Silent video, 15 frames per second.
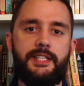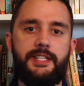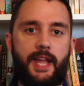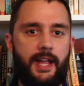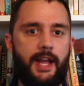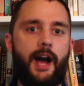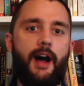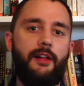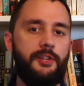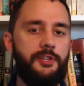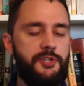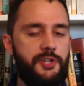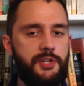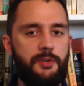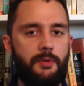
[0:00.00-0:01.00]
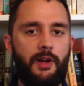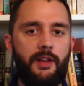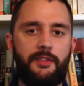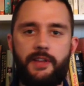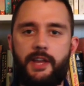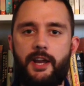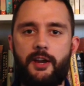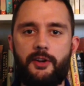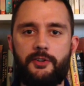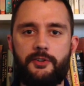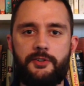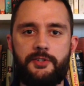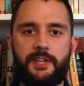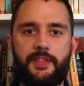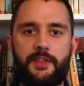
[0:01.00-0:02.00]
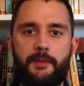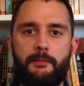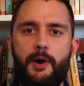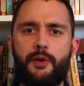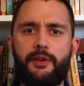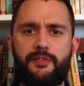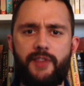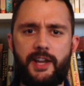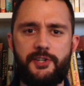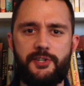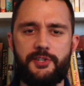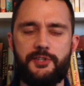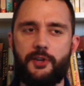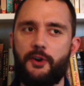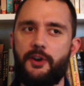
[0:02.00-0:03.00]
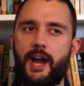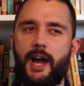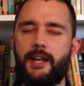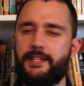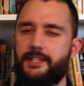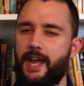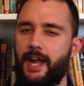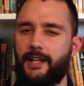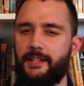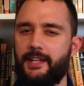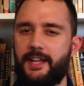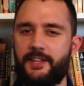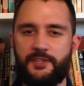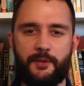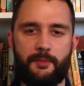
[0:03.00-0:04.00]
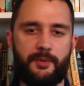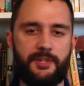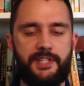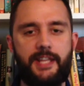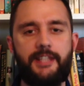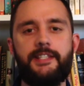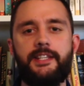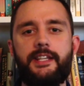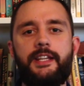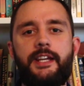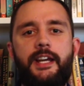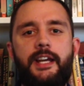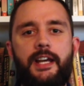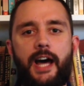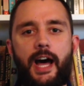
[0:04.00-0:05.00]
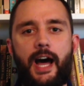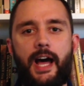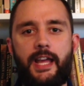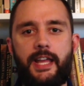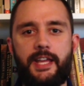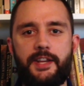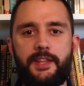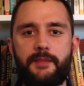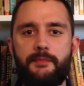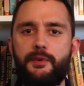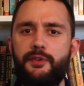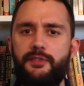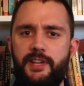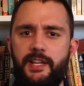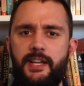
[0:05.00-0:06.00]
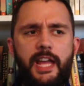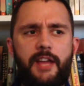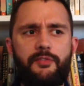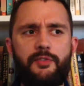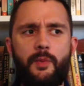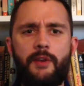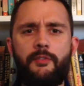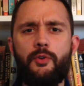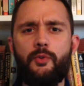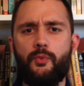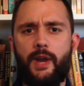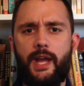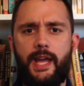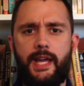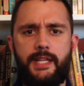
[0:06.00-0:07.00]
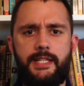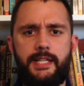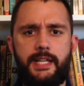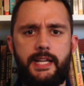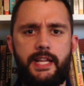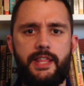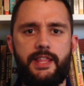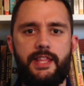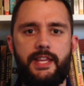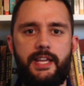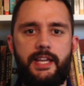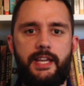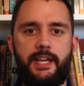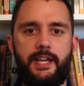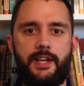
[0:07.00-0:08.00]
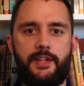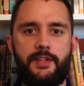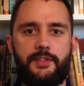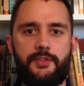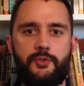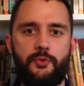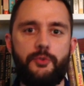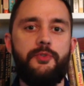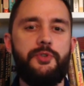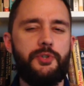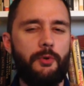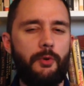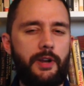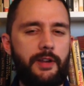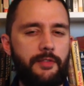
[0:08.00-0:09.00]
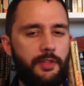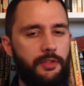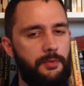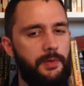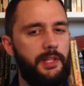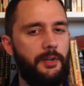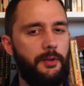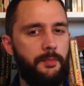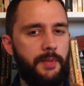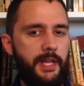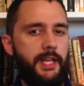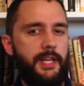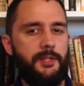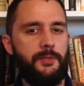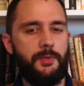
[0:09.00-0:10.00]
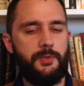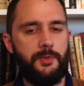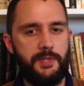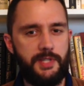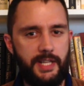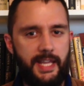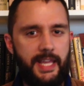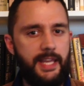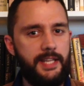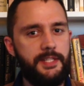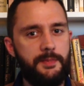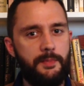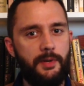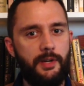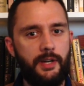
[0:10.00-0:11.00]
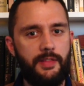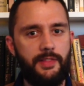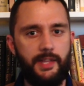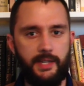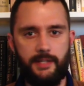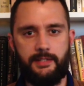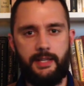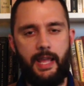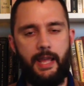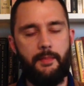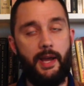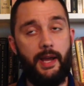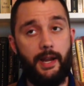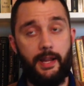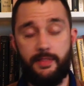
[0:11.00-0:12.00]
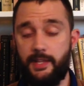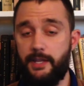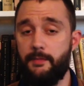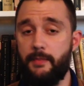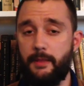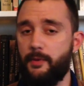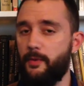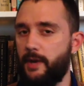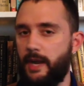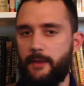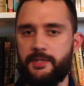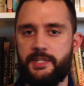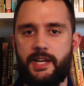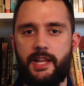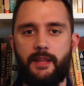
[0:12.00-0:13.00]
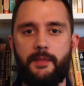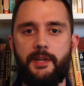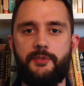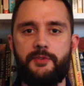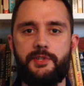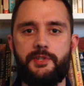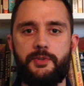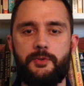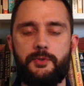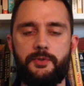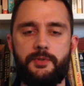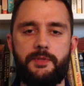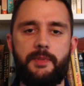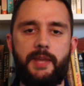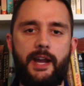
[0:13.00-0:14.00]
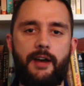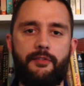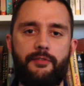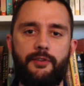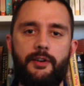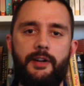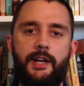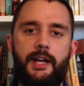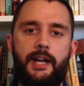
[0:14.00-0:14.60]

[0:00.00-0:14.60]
psychology to all of the characters, and their motivations are not exactly as they're presented in the movie. If you ever read the true story of the Three Little Pigs, which was a kid's book that came out, I think, maybe when I was in elementary school, so it's been out for